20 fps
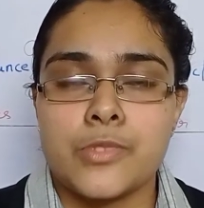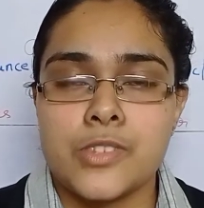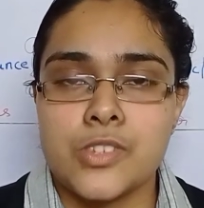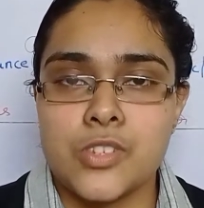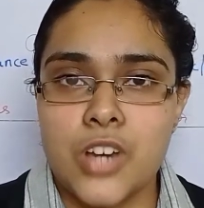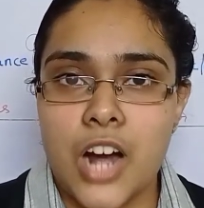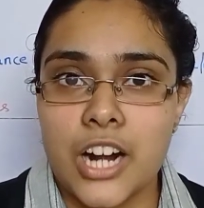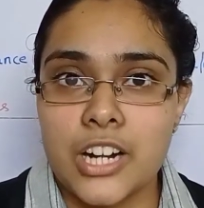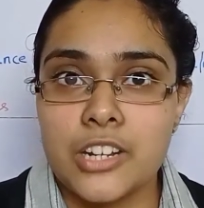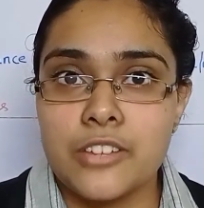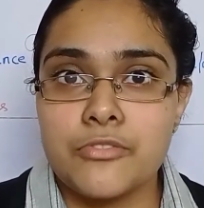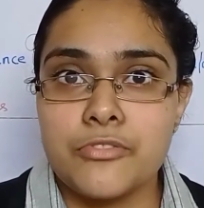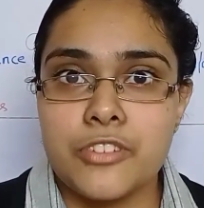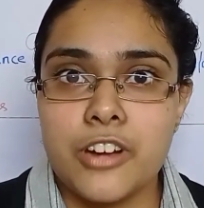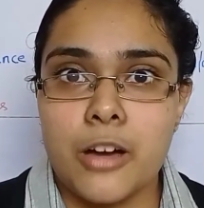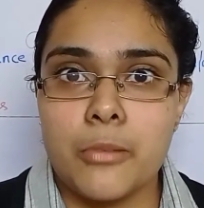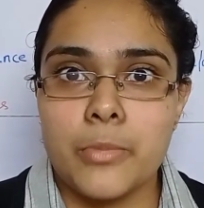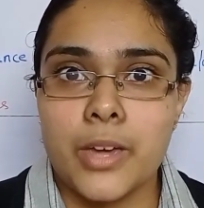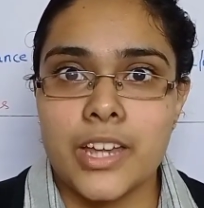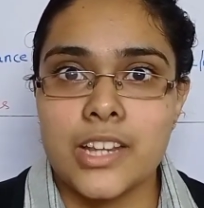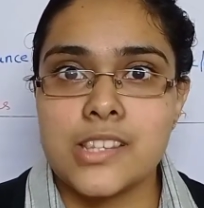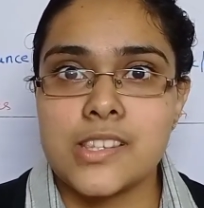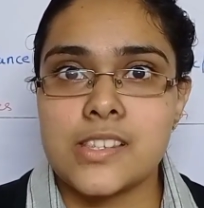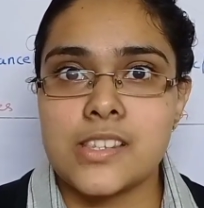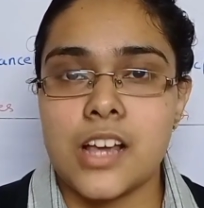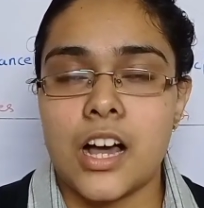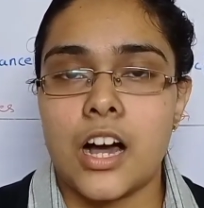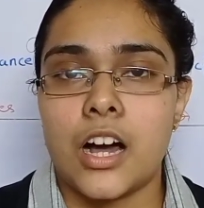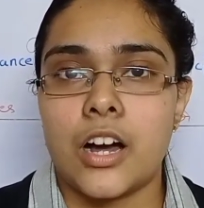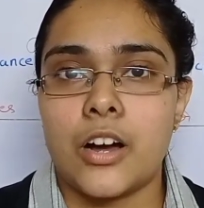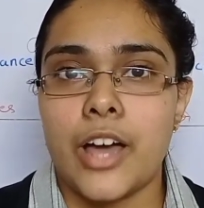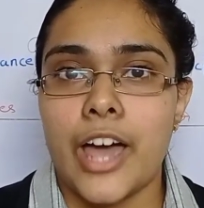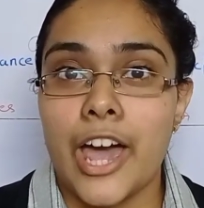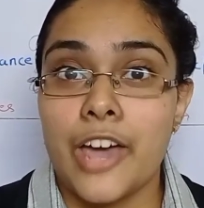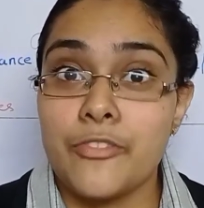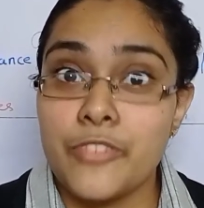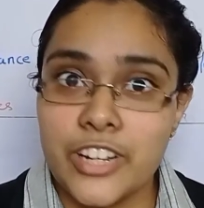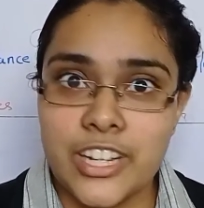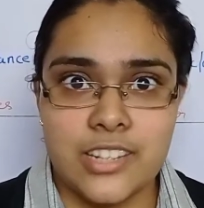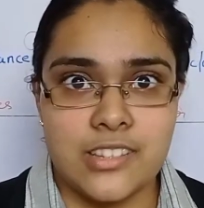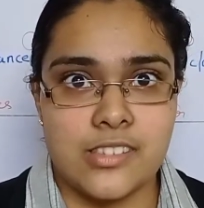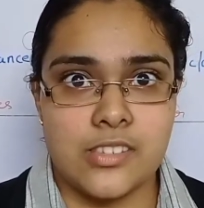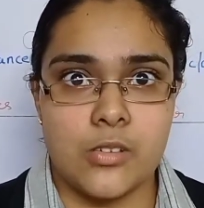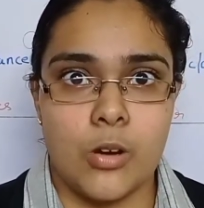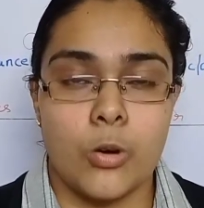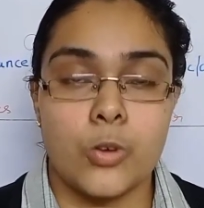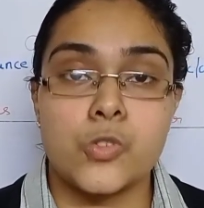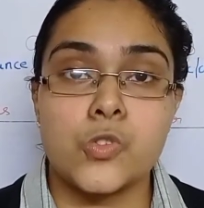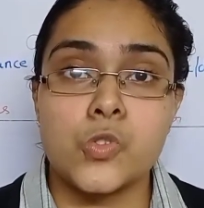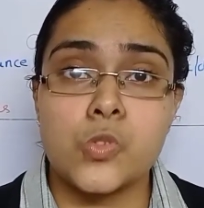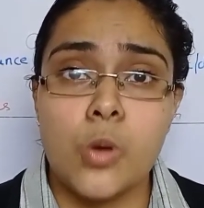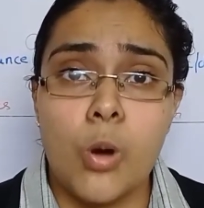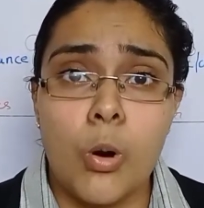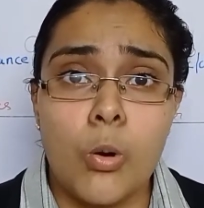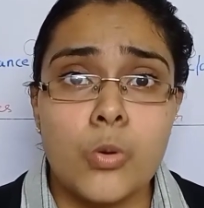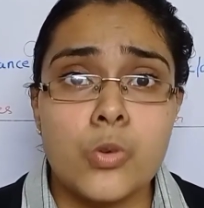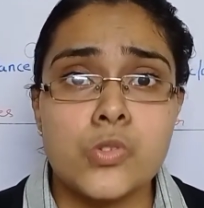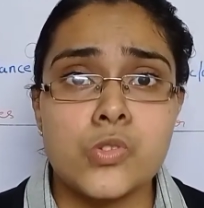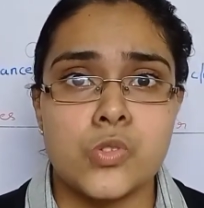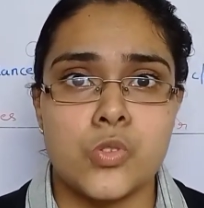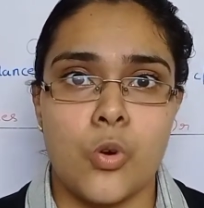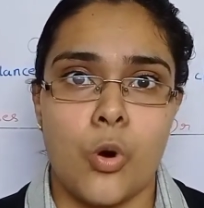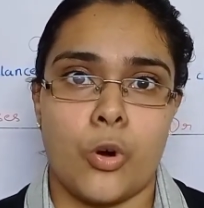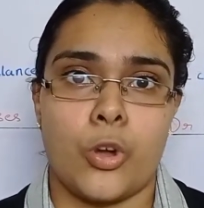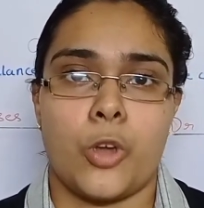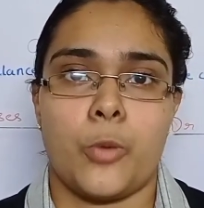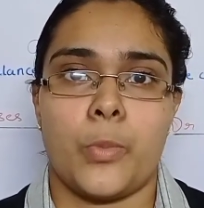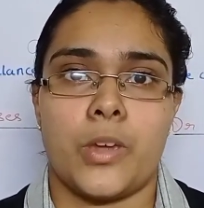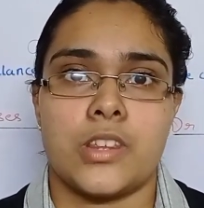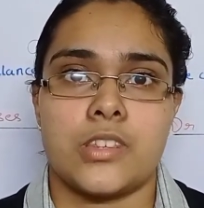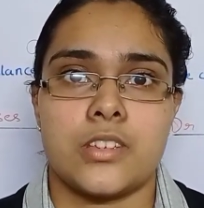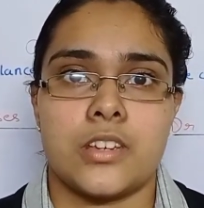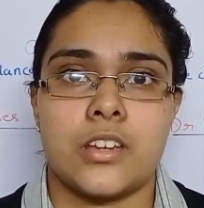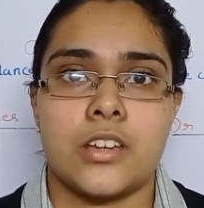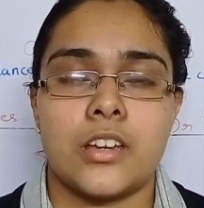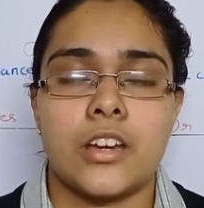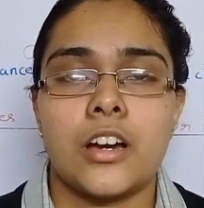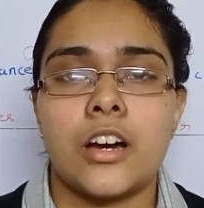starting from its evidence or source document.